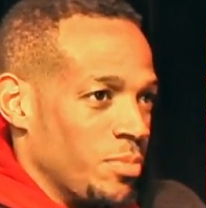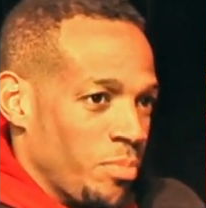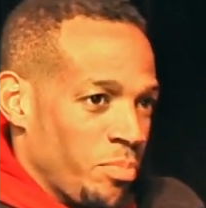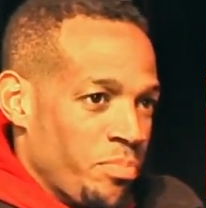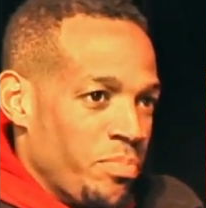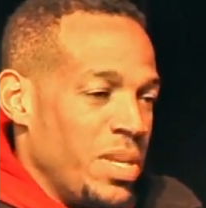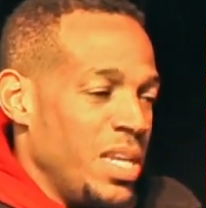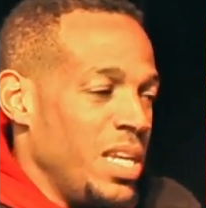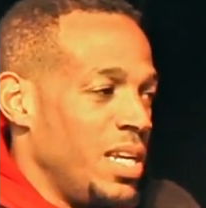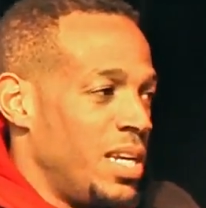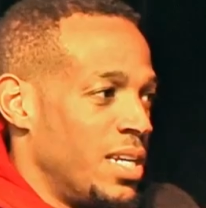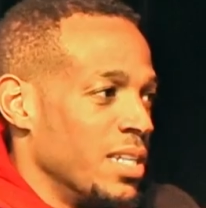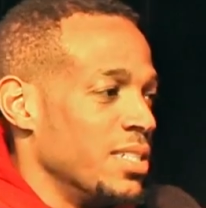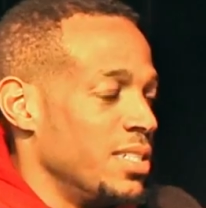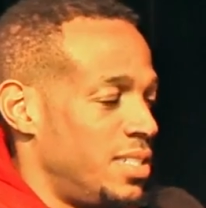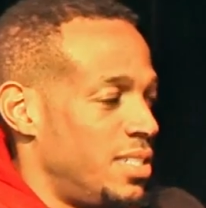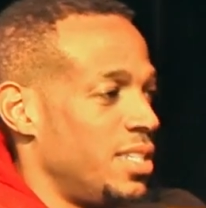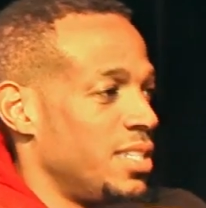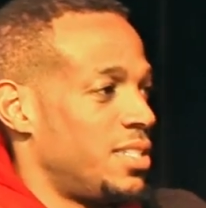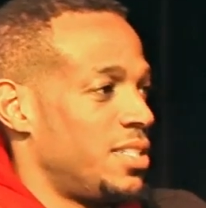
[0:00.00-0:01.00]
me
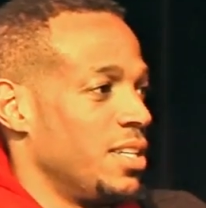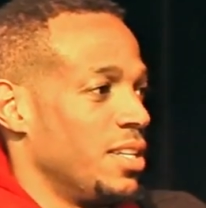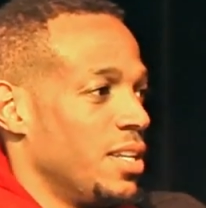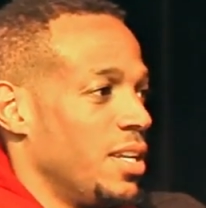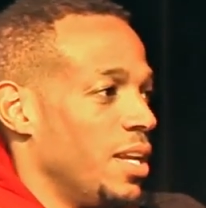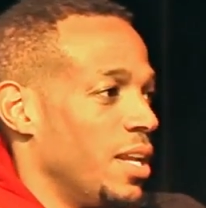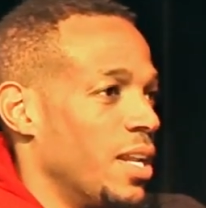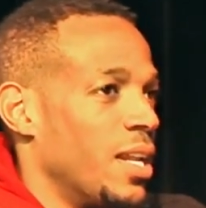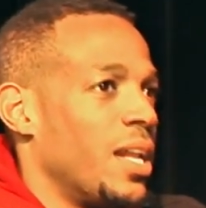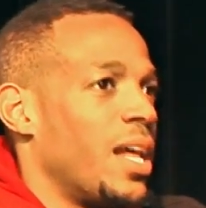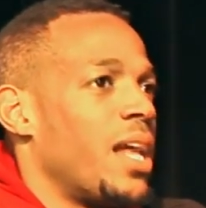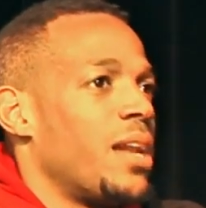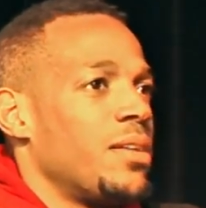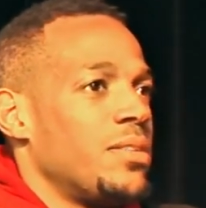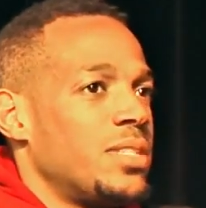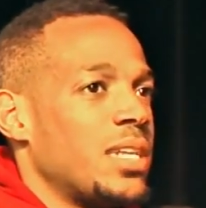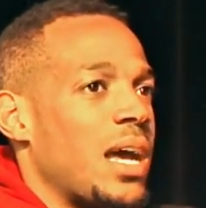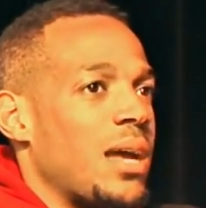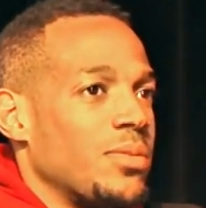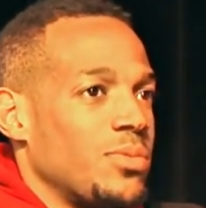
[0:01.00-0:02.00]
consistently. And a lot of
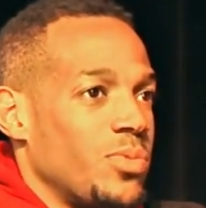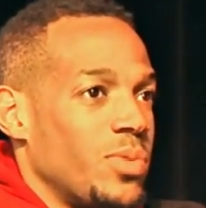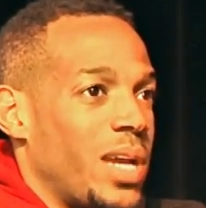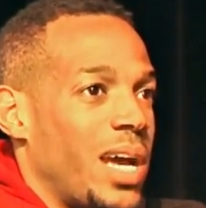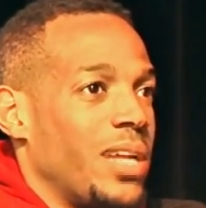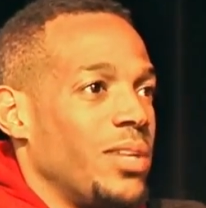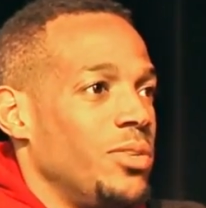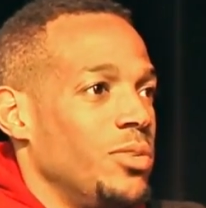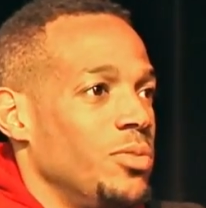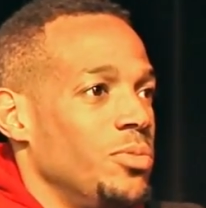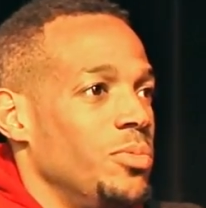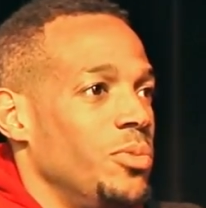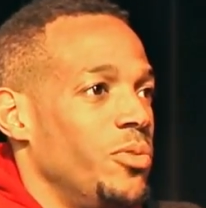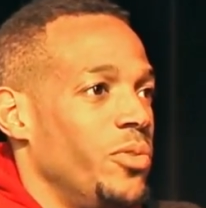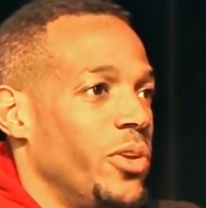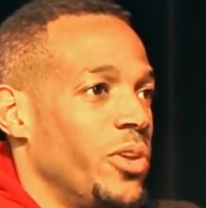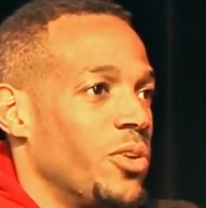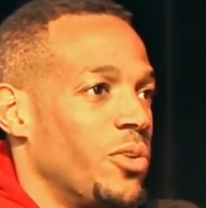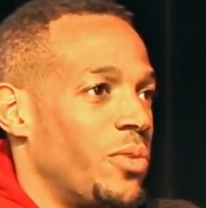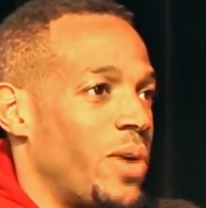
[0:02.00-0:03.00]
the times when I do
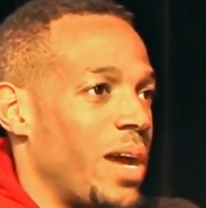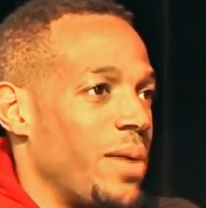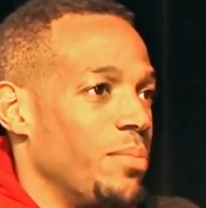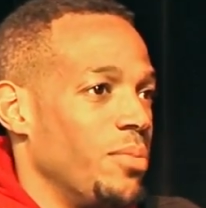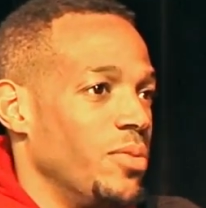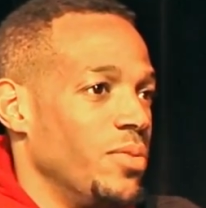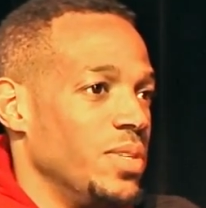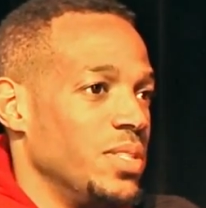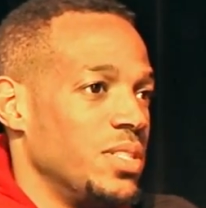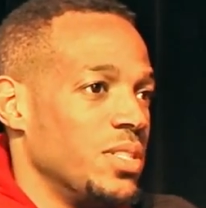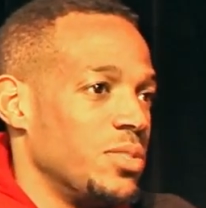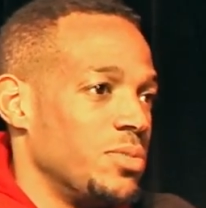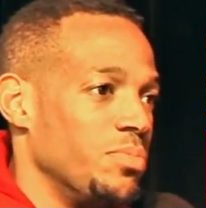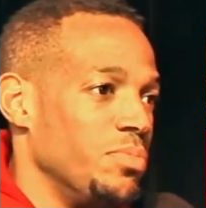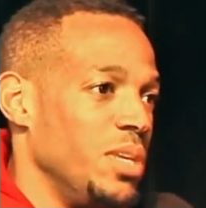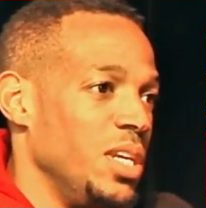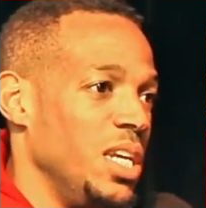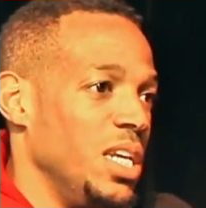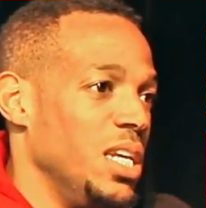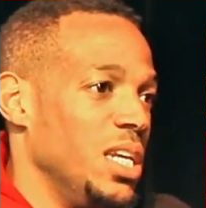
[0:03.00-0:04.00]
movie or write movies, it's
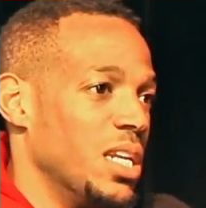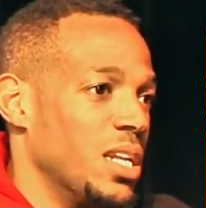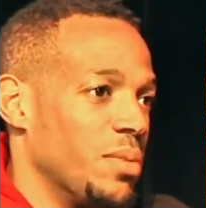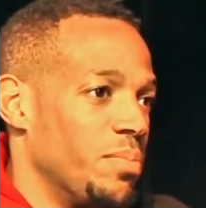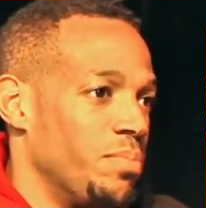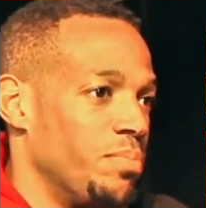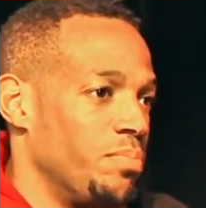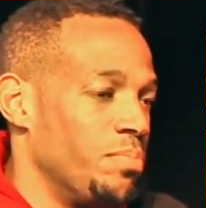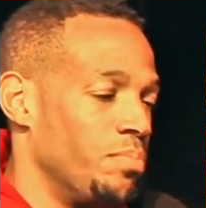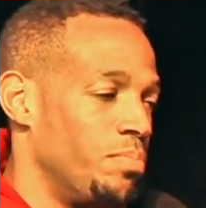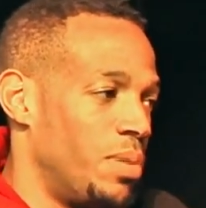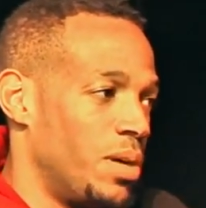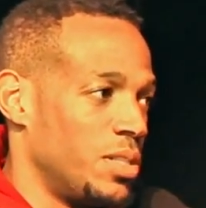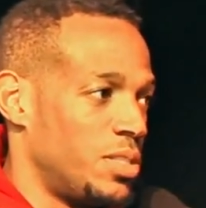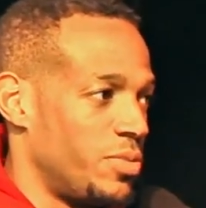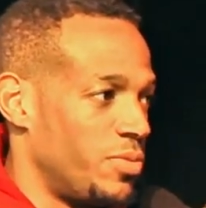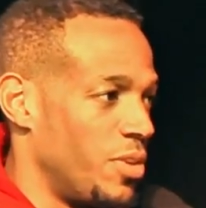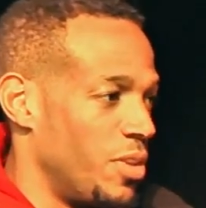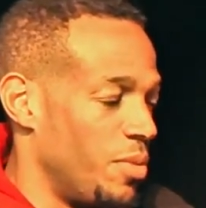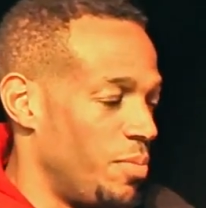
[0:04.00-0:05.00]
me and a
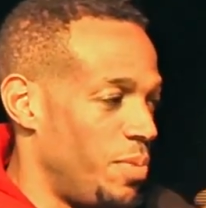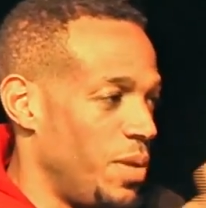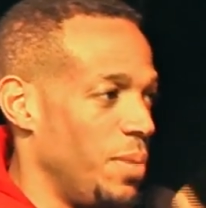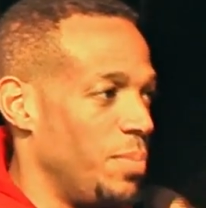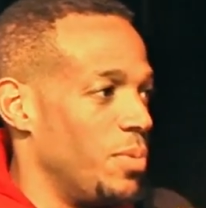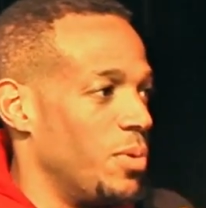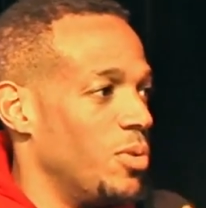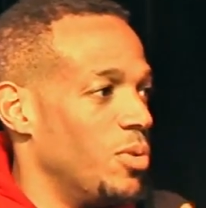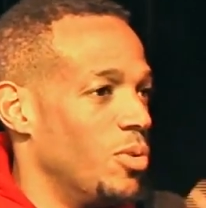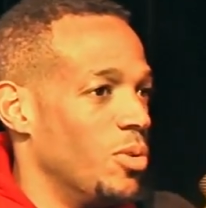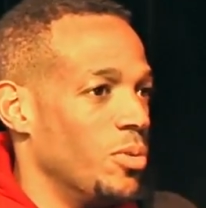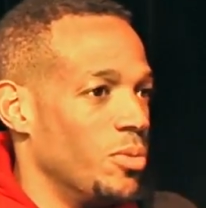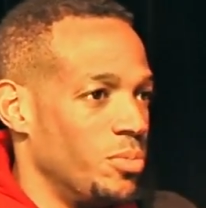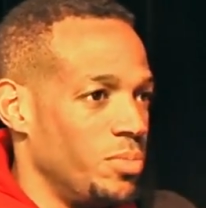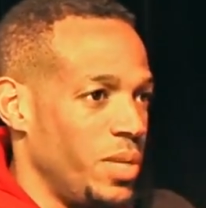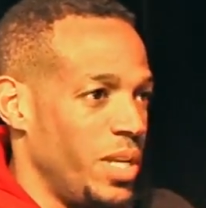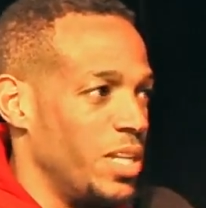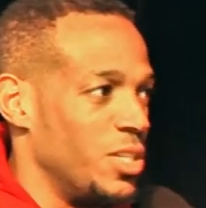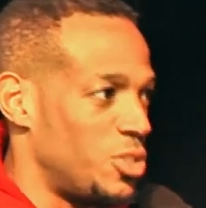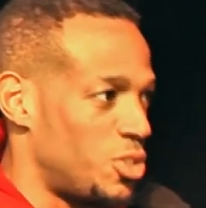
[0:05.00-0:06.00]
bunch of other people, or
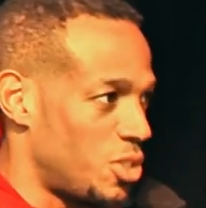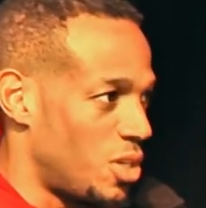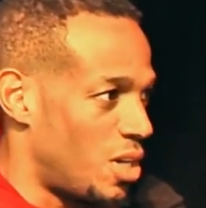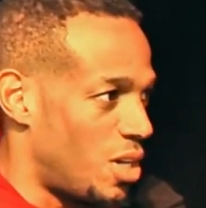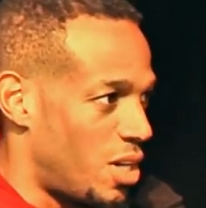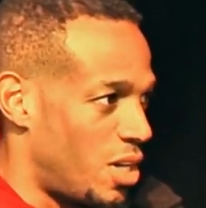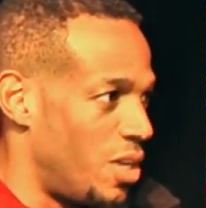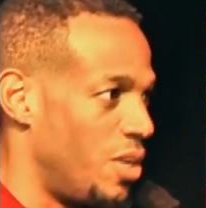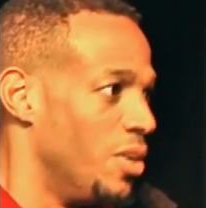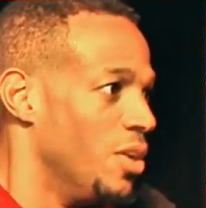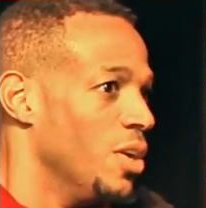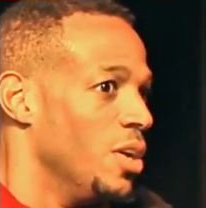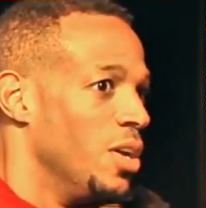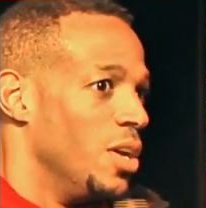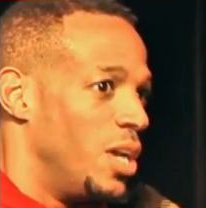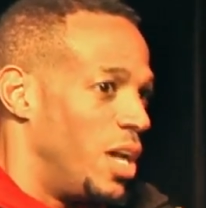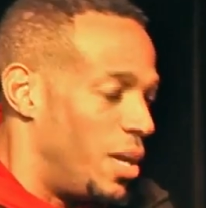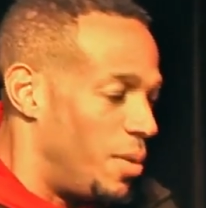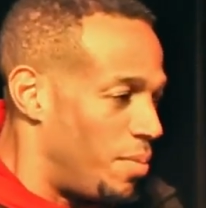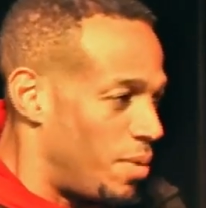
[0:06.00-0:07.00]
me and Sean
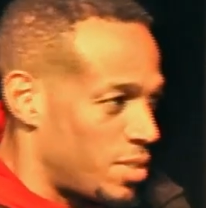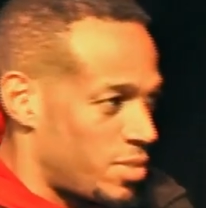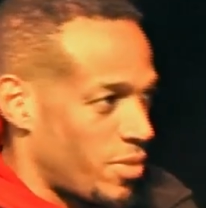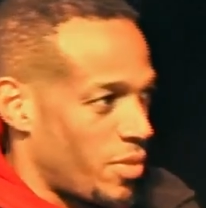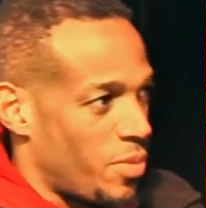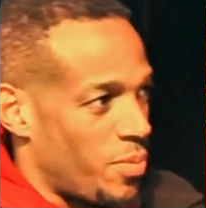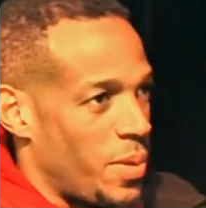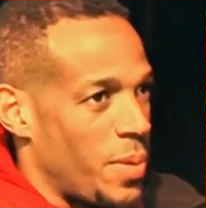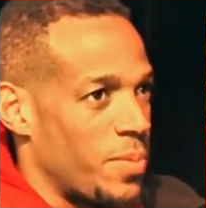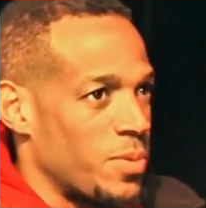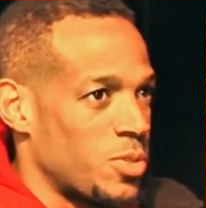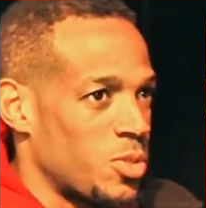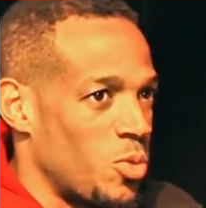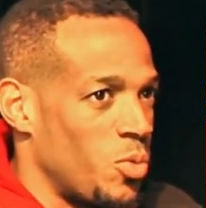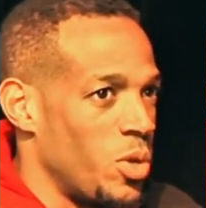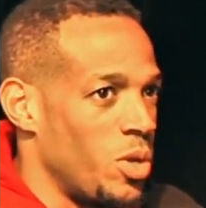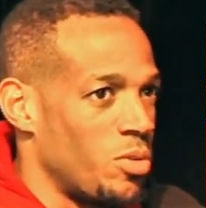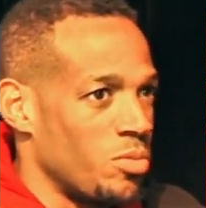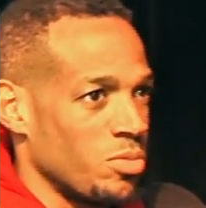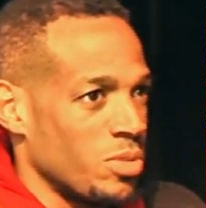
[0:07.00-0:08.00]
and a bunch of other people. So
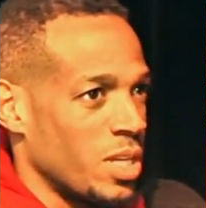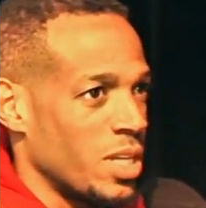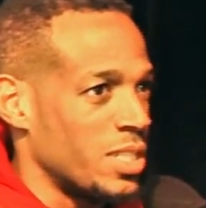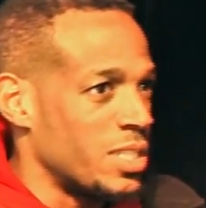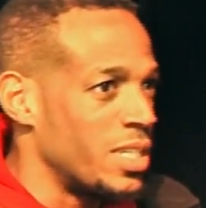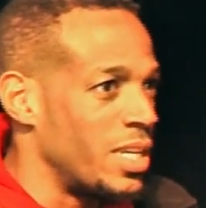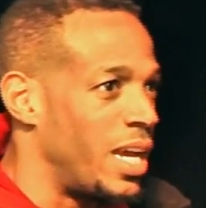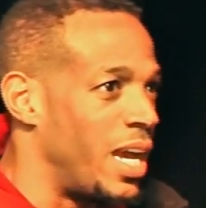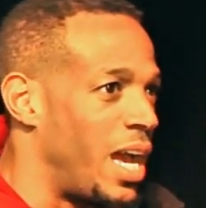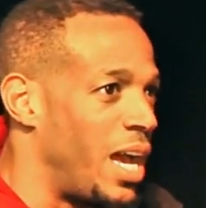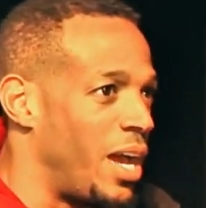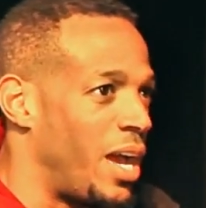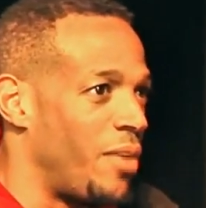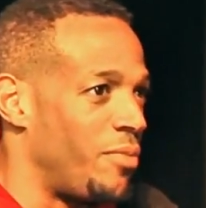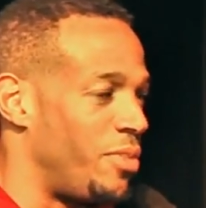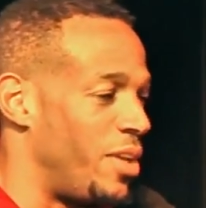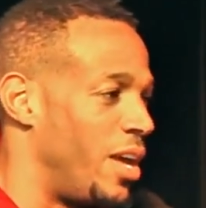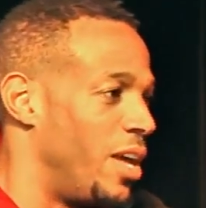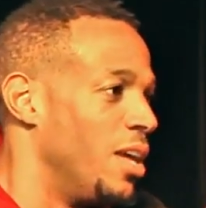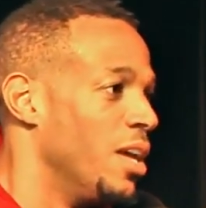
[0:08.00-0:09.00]
we don't get to
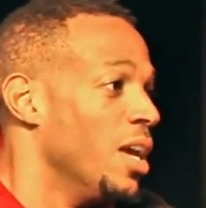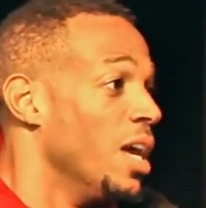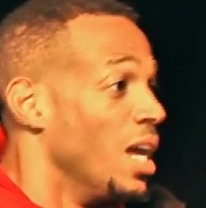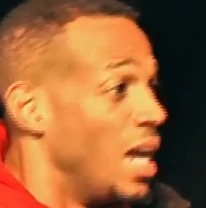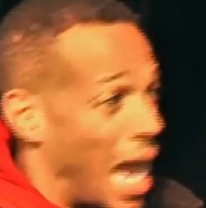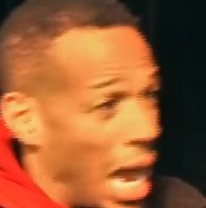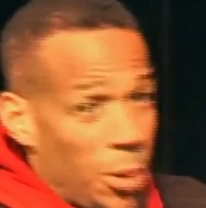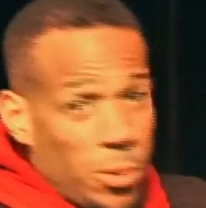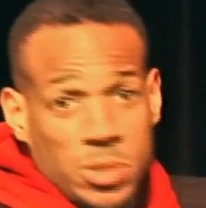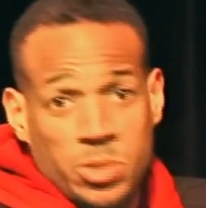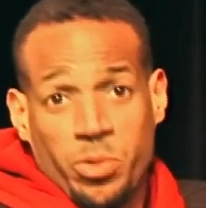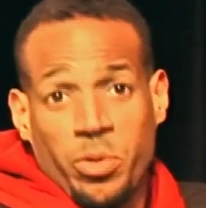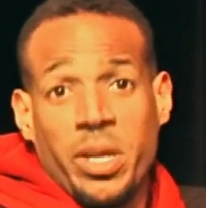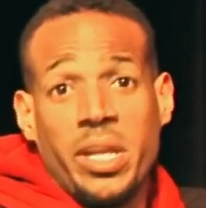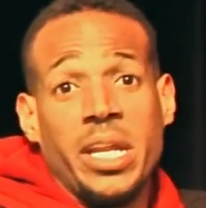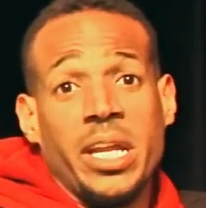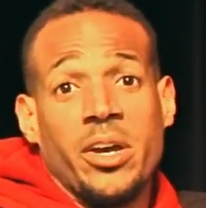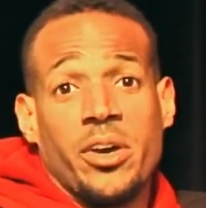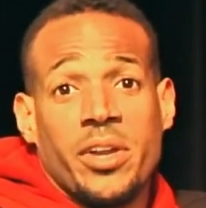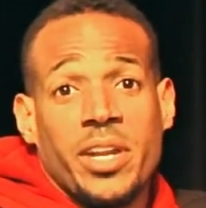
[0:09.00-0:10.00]
have that. I was
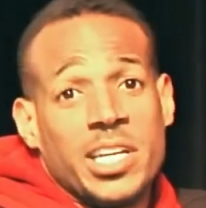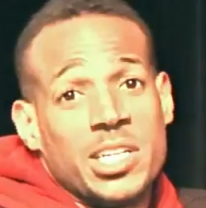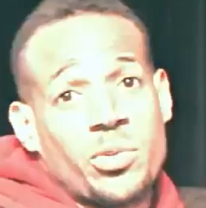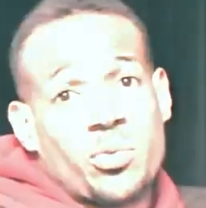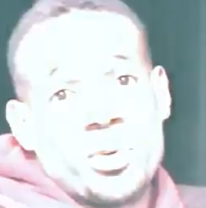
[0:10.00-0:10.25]
greedy on this.